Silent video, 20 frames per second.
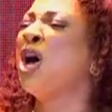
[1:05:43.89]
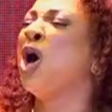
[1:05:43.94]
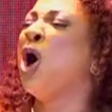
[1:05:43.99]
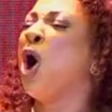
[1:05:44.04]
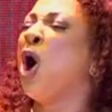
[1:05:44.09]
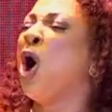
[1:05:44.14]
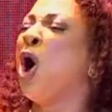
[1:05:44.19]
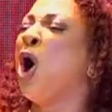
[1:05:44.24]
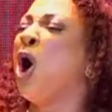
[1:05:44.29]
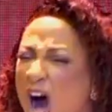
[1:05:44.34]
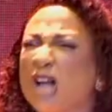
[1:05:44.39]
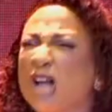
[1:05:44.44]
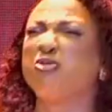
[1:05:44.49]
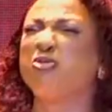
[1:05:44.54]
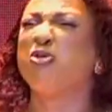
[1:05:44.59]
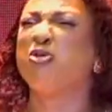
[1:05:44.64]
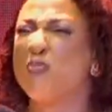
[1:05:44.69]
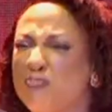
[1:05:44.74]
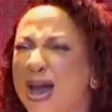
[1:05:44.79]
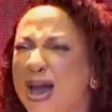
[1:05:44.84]
God
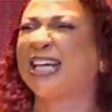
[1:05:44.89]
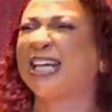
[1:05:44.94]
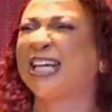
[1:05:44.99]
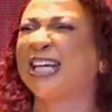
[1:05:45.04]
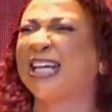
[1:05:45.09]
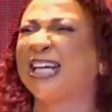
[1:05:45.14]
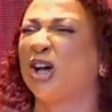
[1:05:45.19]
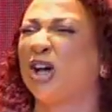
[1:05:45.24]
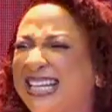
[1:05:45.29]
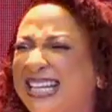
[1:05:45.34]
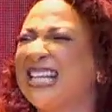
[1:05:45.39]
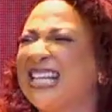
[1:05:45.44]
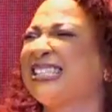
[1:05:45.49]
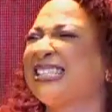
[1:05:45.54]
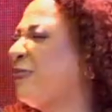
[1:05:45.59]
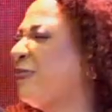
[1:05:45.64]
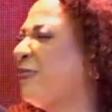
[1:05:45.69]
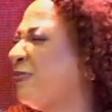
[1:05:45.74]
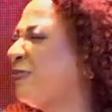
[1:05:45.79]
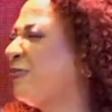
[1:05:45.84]
will make your
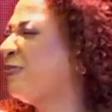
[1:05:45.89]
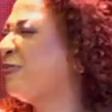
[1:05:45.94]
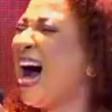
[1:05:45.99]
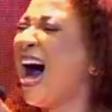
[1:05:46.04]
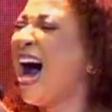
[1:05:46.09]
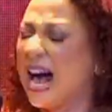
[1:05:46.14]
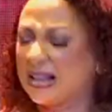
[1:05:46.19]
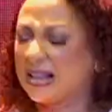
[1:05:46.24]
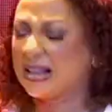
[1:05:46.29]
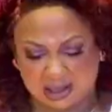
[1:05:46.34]
destiny fast.